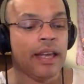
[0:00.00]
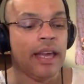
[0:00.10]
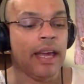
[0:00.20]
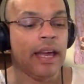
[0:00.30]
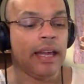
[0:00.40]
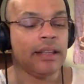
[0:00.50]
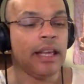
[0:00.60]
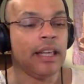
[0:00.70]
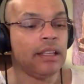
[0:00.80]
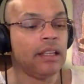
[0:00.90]
and
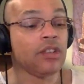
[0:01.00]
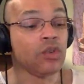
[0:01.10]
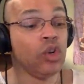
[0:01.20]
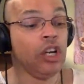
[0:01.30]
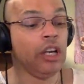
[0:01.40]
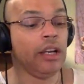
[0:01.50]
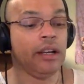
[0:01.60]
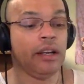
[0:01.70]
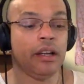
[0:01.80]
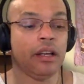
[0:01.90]
it's
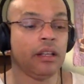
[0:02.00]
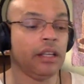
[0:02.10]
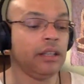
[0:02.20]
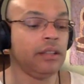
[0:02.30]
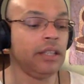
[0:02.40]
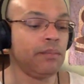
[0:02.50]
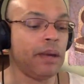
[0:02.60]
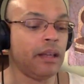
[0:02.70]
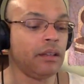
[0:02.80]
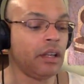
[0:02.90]
really deep
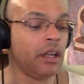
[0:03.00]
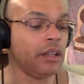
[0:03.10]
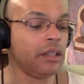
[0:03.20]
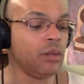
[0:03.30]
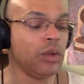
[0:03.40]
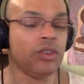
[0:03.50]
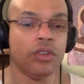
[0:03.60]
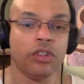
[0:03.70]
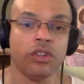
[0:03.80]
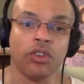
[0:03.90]
and good, which
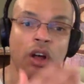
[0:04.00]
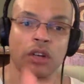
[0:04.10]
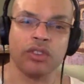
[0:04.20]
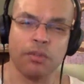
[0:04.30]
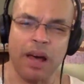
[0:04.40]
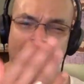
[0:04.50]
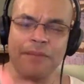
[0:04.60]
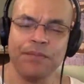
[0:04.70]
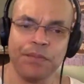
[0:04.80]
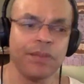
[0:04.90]
talks
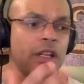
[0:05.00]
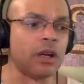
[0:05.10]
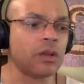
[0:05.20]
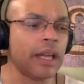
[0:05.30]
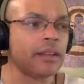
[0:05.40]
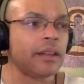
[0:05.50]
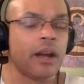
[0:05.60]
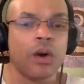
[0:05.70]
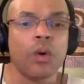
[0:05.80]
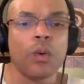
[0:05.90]
about, you know, like
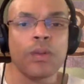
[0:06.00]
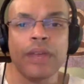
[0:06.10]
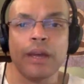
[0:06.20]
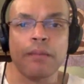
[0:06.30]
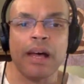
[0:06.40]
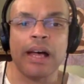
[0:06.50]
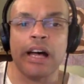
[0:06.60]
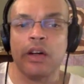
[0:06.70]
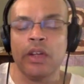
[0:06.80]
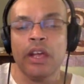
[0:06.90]
their whole thing about
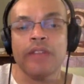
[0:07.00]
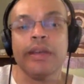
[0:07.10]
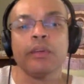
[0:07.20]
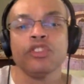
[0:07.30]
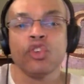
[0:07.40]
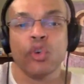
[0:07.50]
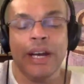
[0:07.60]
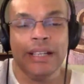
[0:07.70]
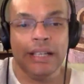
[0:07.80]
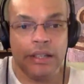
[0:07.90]
how they were
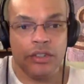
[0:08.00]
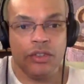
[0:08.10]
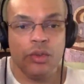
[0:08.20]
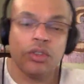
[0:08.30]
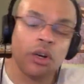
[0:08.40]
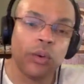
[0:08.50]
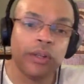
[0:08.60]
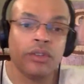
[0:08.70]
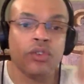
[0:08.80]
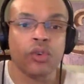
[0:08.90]
training their students to go
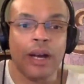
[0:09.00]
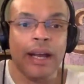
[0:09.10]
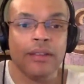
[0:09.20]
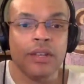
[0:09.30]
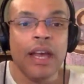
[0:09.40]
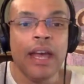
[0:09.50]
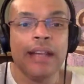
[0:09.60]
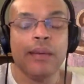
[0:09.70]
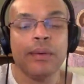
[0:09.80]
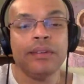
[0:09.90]
into trance,
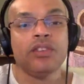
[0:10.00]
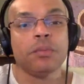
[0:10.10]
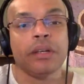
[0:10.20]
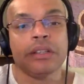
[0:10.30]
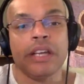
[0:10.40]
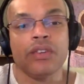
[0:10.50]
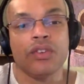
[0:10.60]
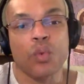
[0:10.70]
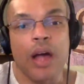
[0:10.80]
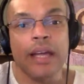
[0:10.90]
and they would teach them their
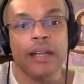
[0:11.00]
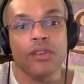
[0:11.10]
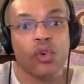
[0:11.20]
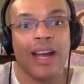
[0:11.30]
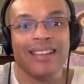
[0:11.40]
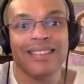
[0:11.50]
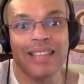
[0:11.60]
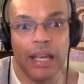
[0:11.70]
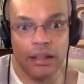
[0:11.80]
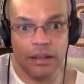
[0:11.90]
lessons while in trance
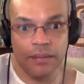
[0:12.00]
state.